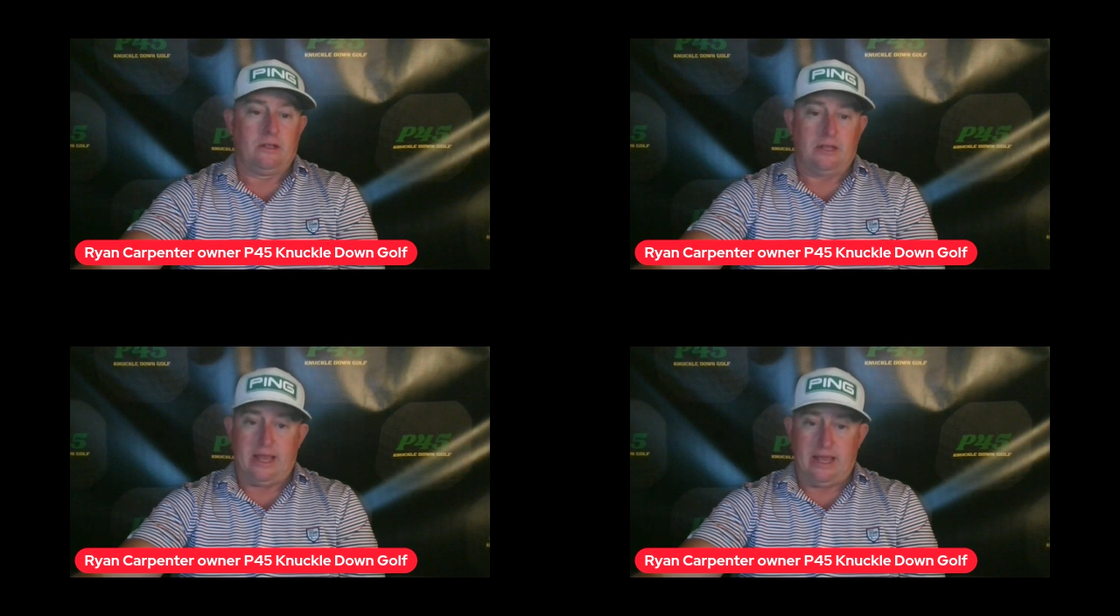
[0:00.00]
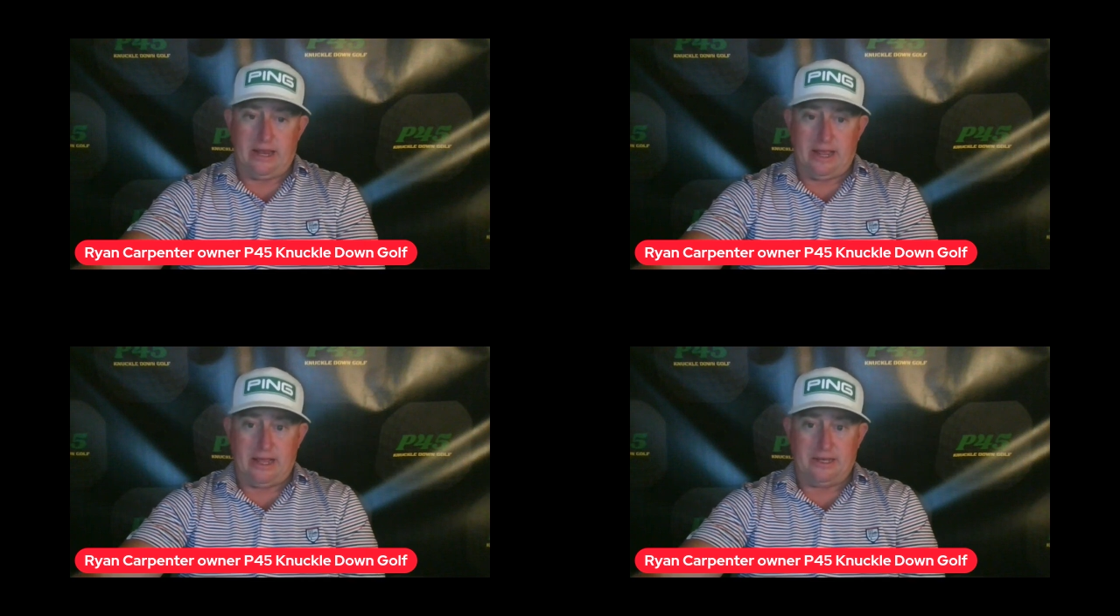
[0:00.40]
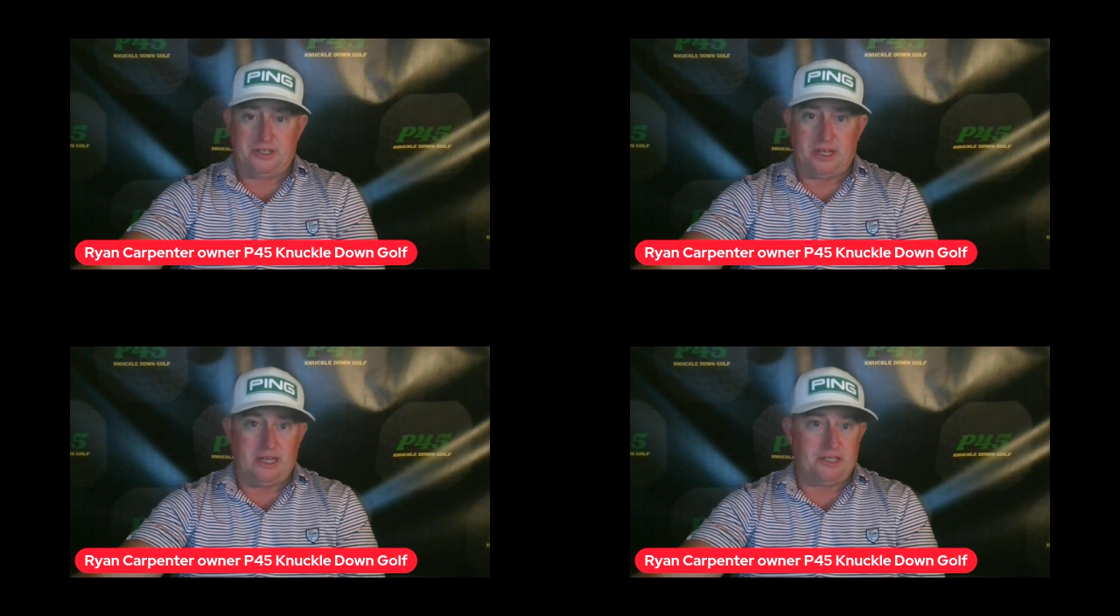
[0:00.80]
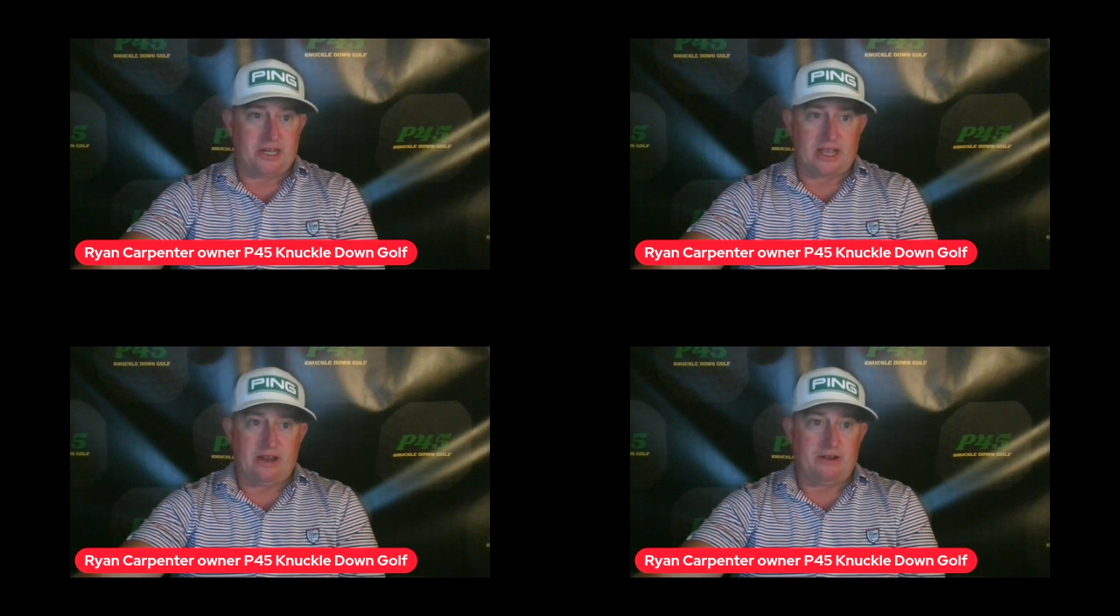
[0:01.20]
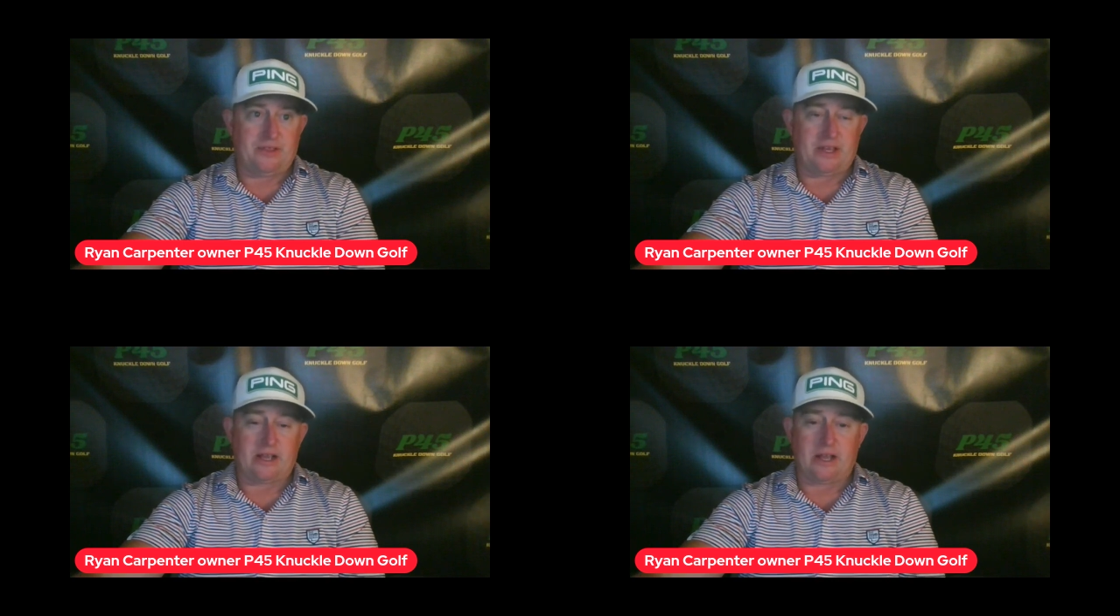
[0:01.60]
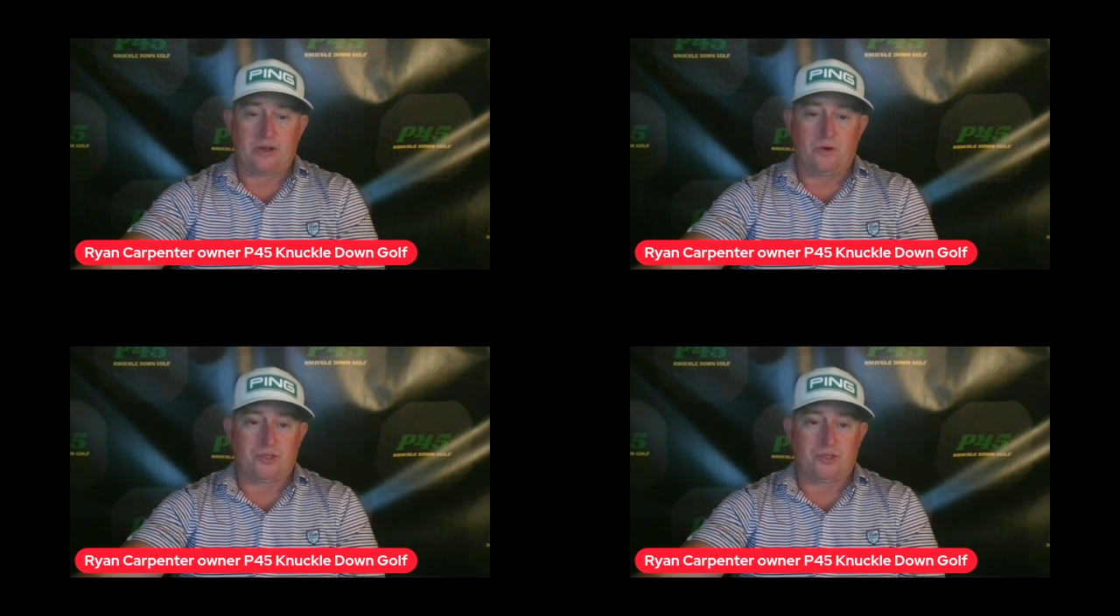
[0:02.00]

and check out everything I got going.